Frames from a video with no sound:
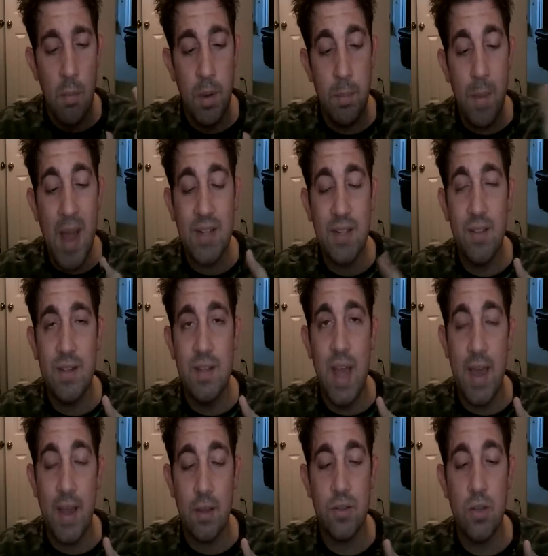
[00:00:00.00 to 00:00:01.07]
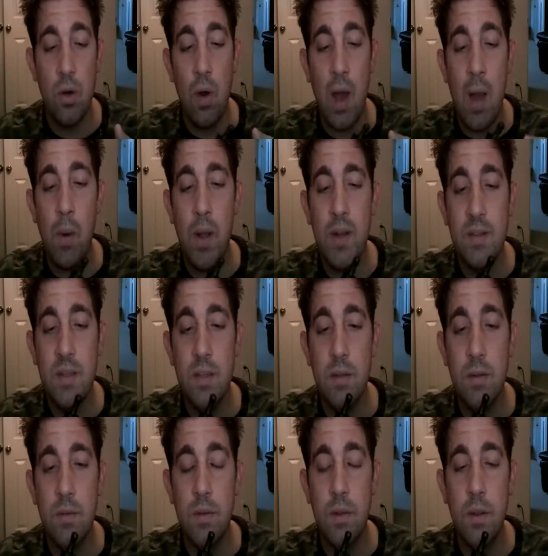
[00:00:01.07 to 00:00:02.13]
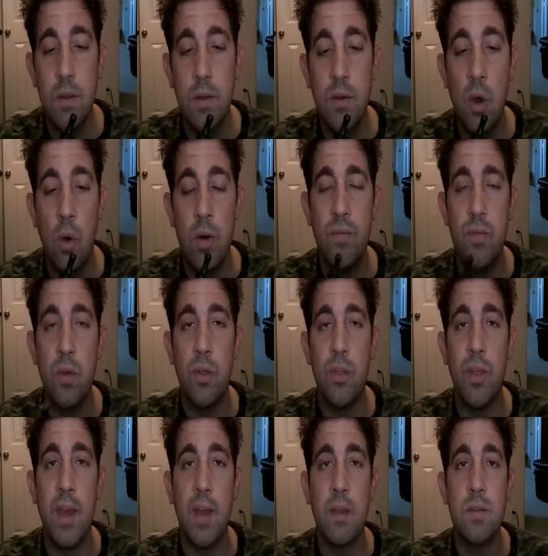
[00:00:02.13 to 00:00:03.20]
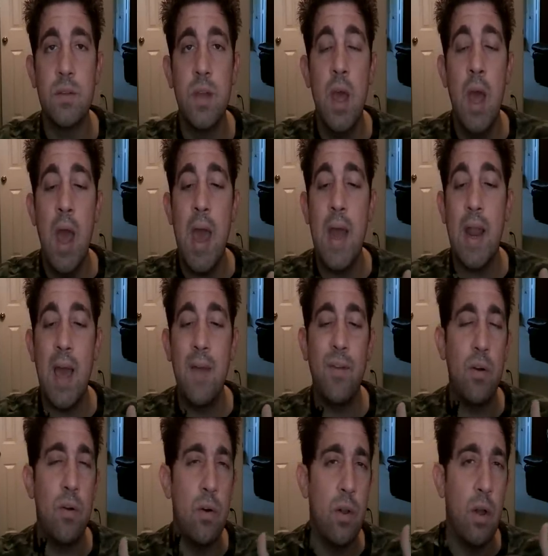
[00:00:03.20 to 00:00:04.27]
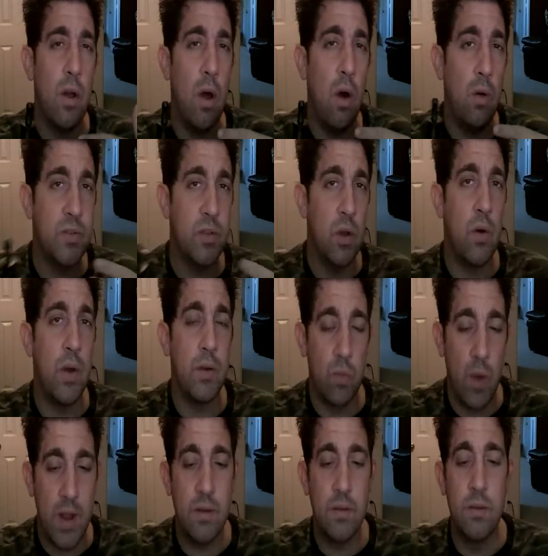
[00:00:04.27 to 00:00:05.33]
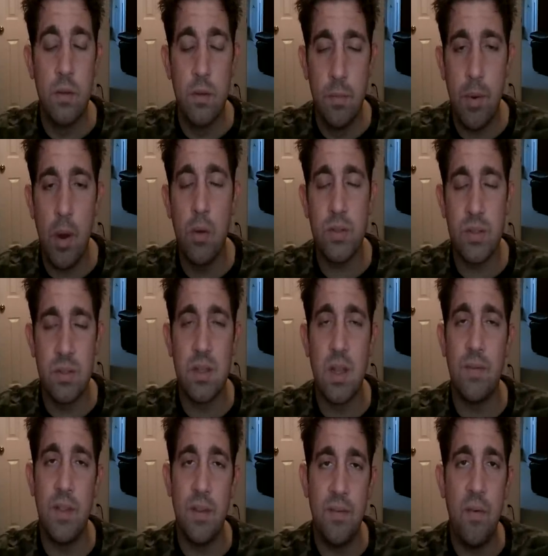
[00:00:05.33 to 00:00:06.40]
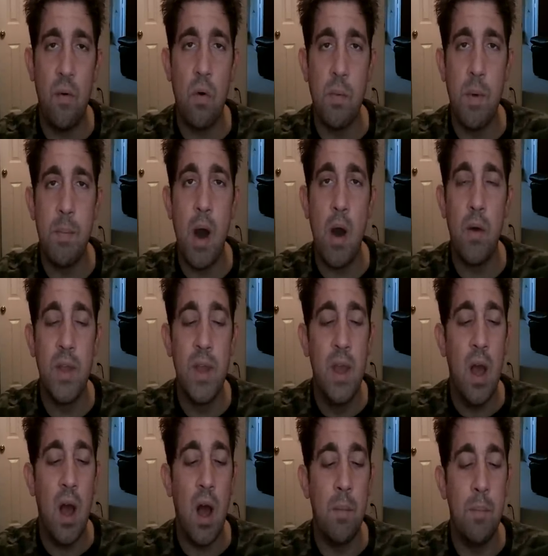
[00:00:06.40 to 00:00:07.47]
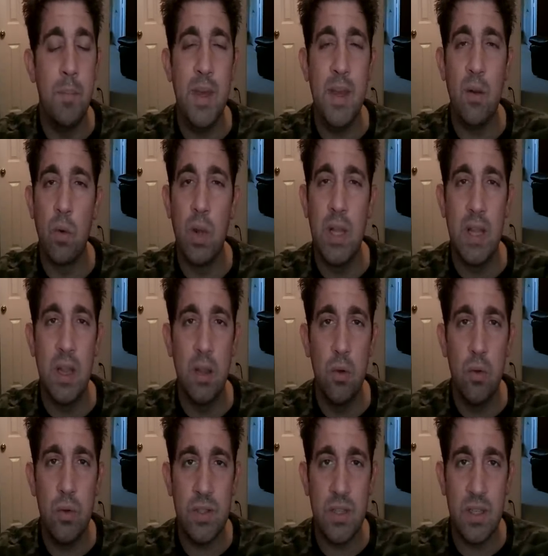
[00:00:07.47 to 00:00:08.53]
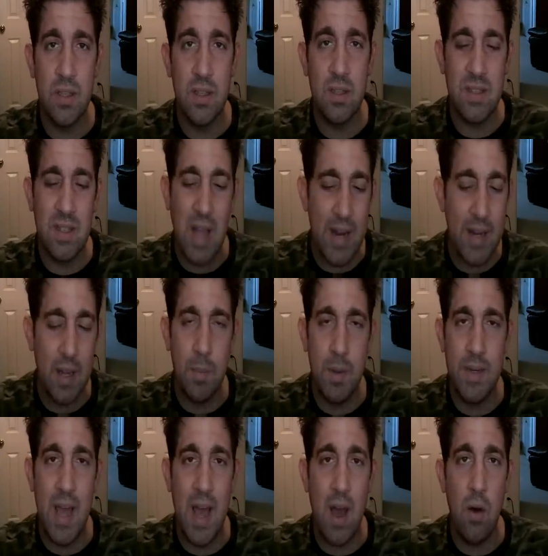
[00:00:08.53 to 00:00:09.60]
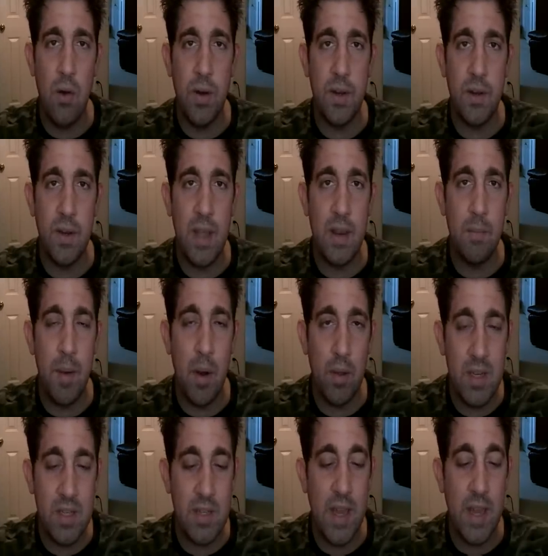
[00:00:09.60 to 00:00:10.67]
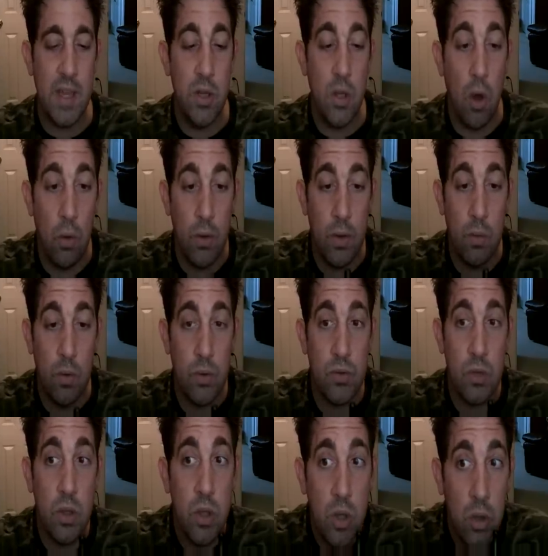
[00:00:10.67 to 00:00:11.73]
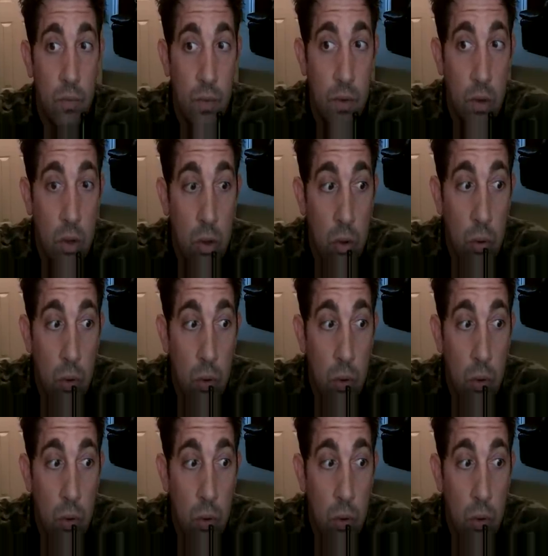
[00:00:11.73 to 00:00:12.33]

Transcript: But back to the tank. So I wanted to note a few things, and I've heard also and read posts and stuff on the forum about being really loose and sliding up and down and barely staying. You hold it real straight. If you